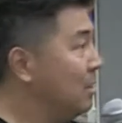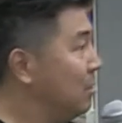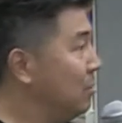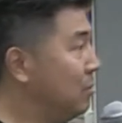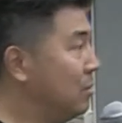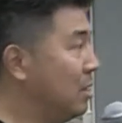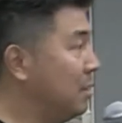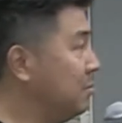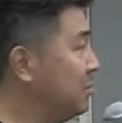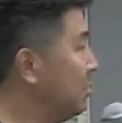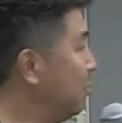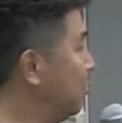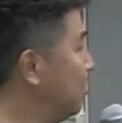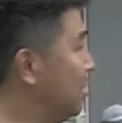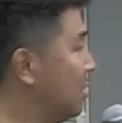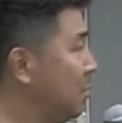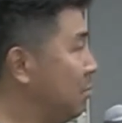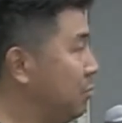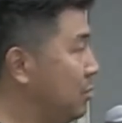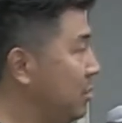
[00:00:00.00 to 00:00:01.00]
who comes in with a
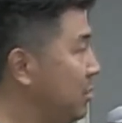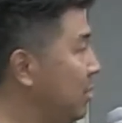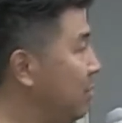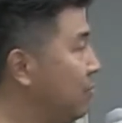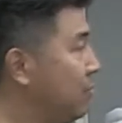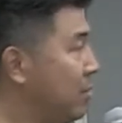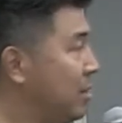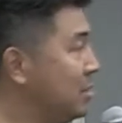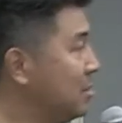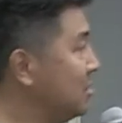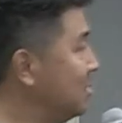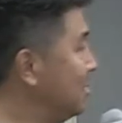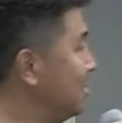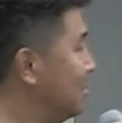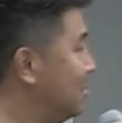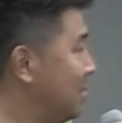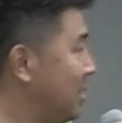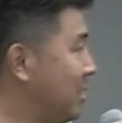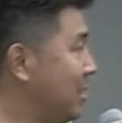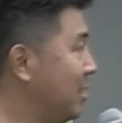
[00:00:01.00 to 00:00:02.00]
completely fresh
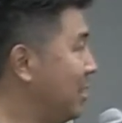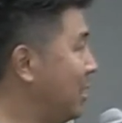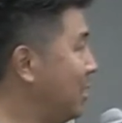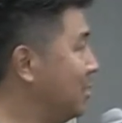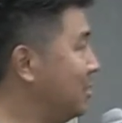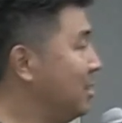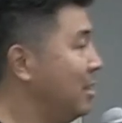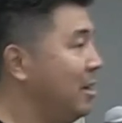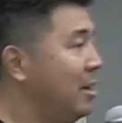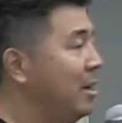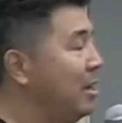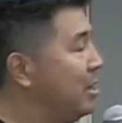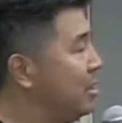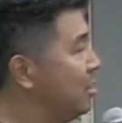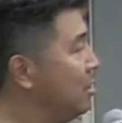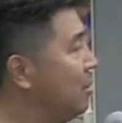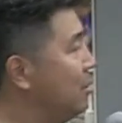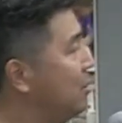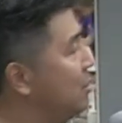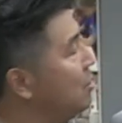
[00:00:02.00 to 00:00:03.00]
set of knowledge.
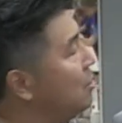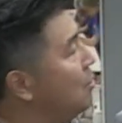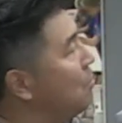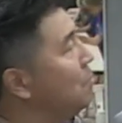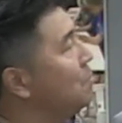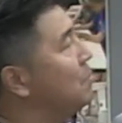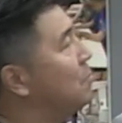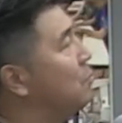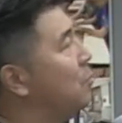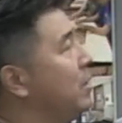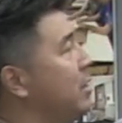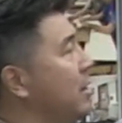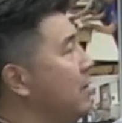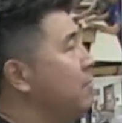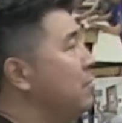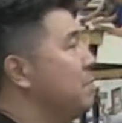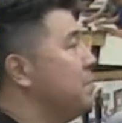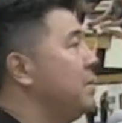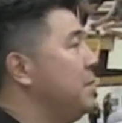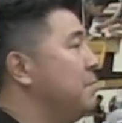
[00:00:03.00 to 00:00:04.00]
You, you know,
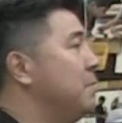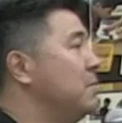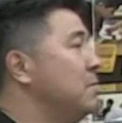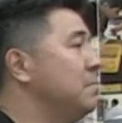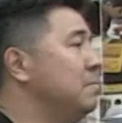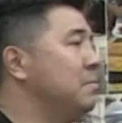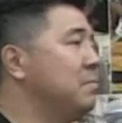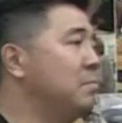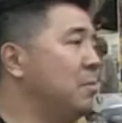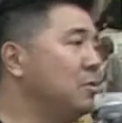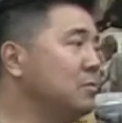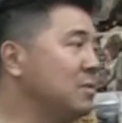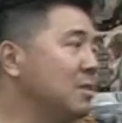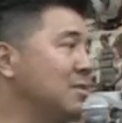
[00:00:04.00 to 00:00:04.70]
whenever people, most